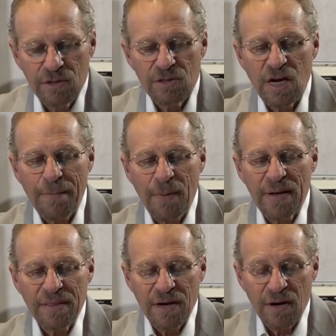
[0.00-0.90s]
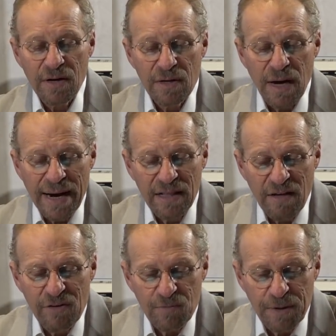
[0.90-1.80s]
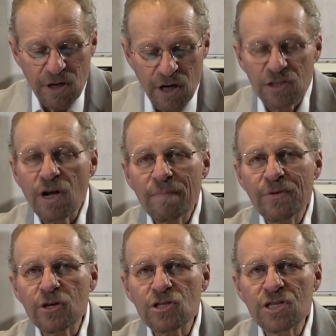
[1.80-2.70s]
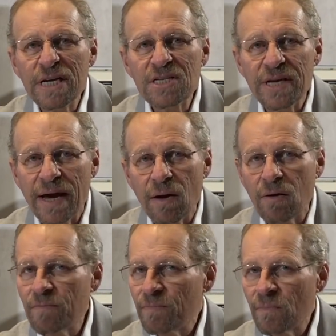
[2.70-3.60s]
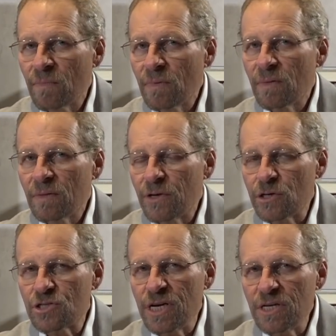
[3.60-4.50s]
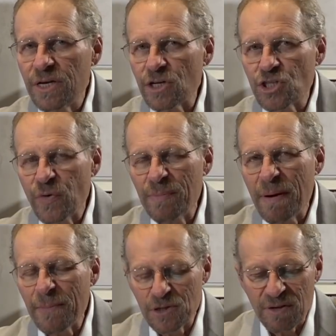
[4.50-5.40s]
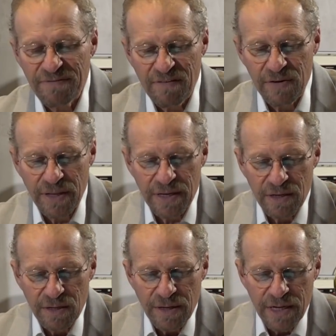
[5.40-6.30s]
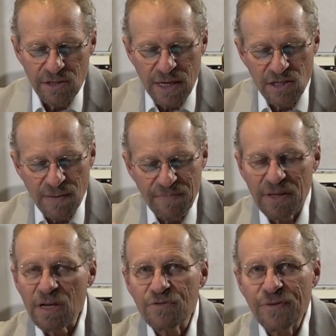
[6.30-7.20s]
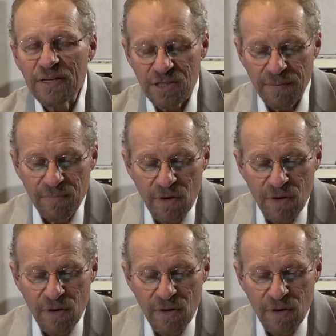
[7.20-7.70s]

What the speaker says: Stop right there. I love this because there's detail. There's detail. She remembers it vividly. It's not something that's fuzzy.